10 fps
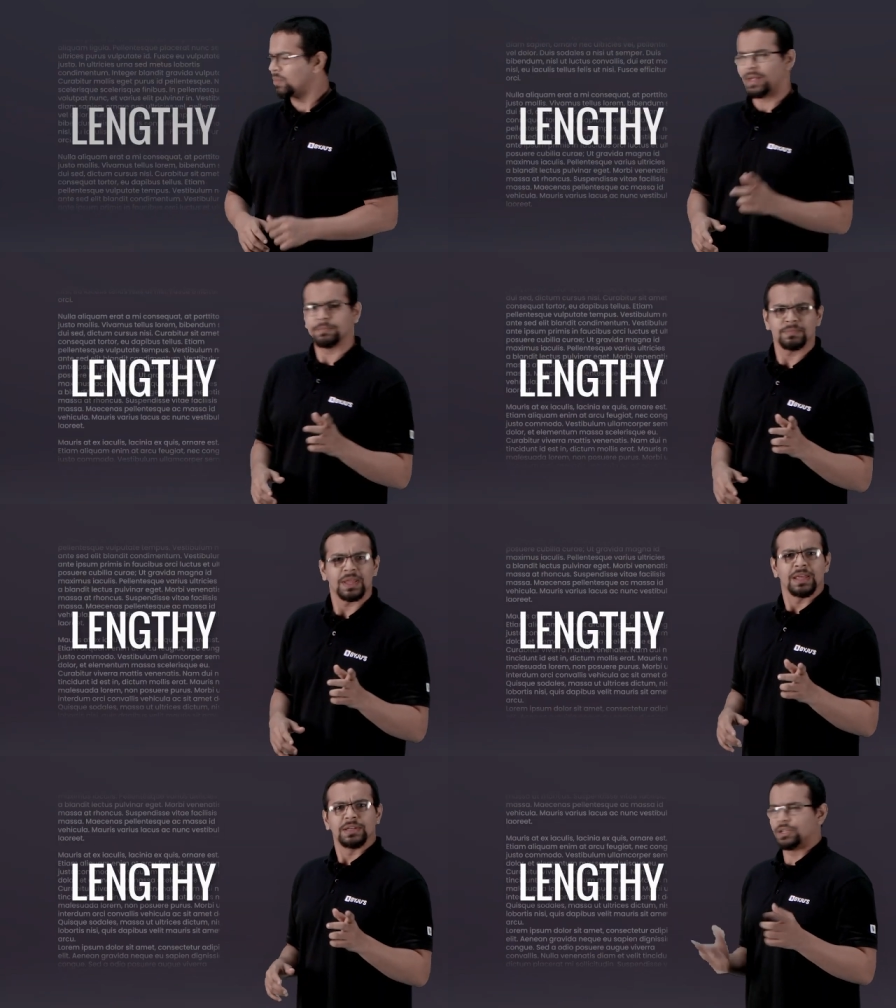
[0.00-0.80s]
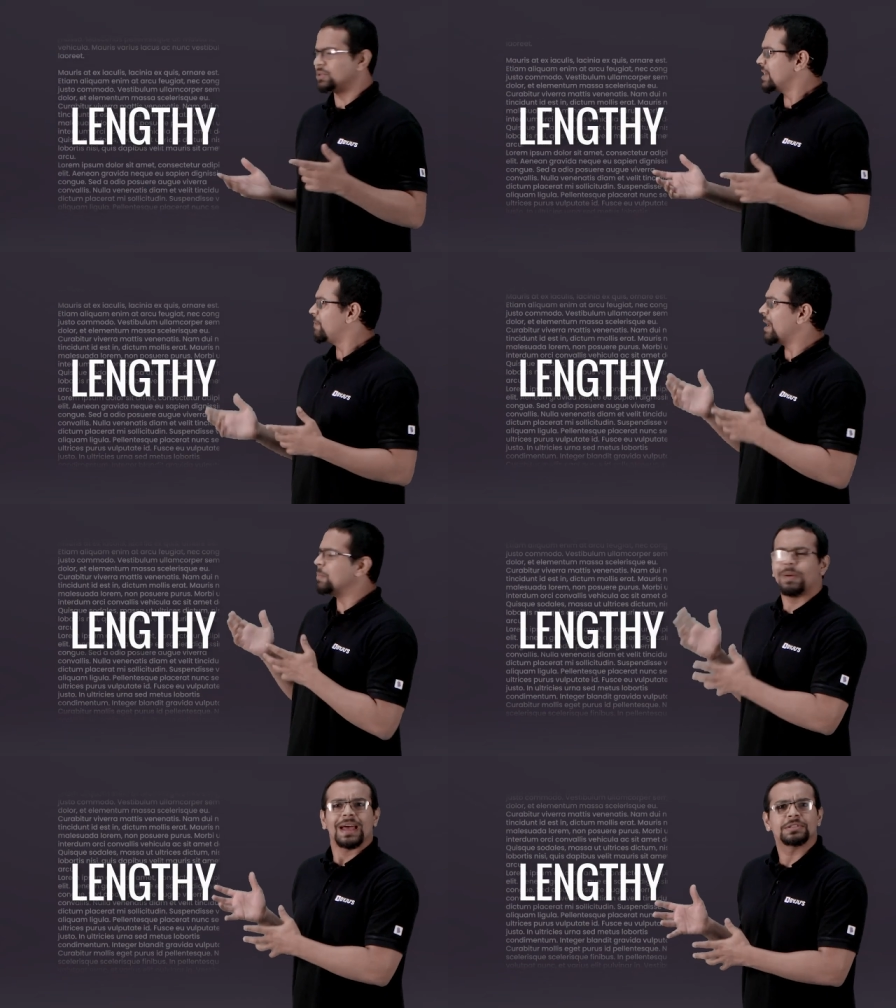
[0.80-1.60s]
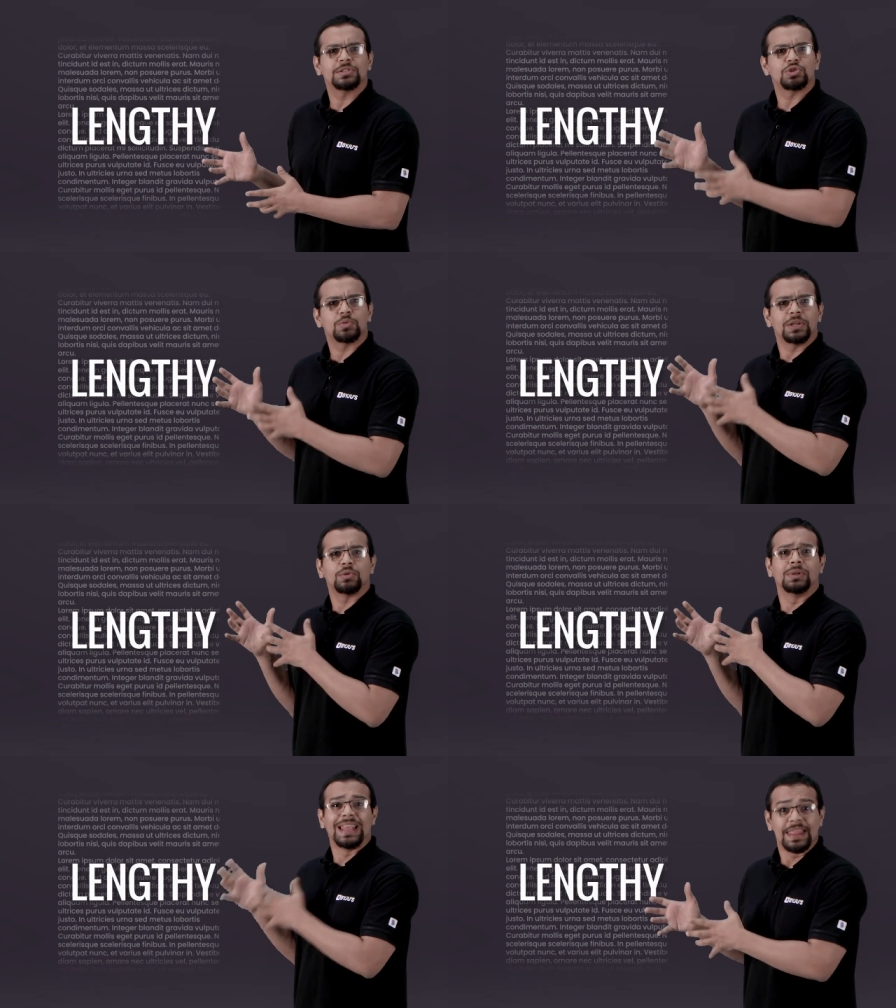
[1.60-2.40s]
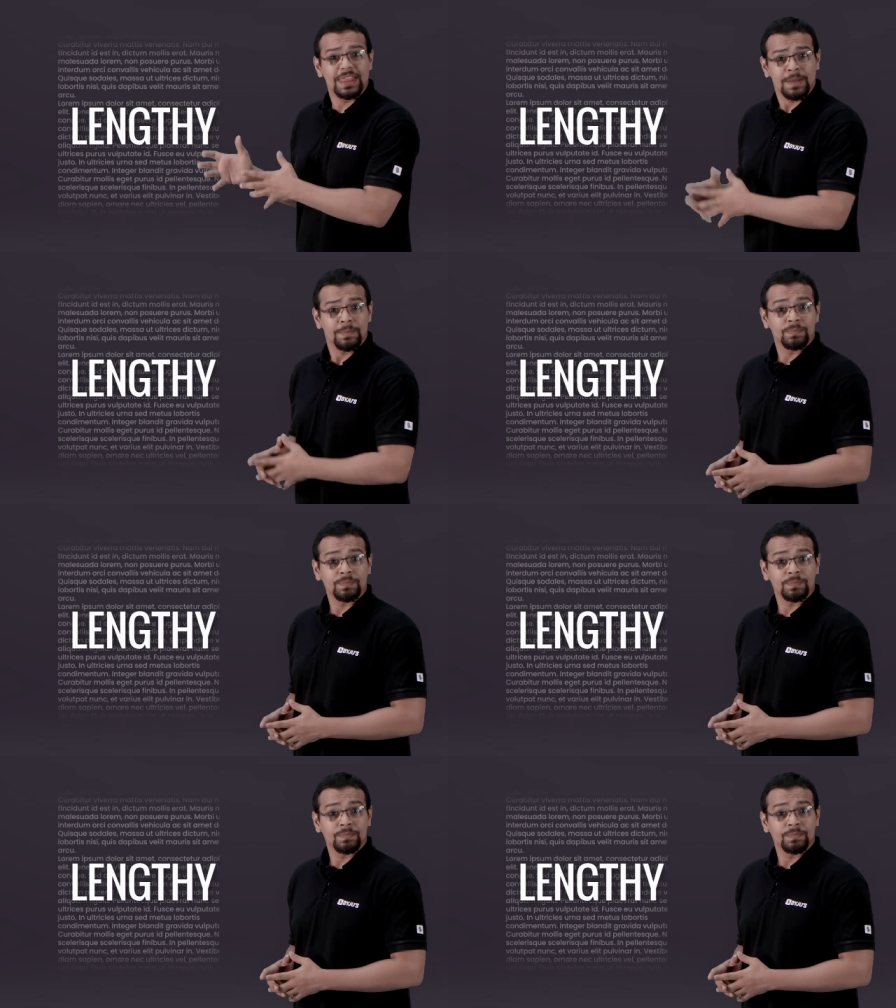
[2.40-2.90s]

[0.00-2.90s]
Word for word: Well, do you still find passages to be too lengthy?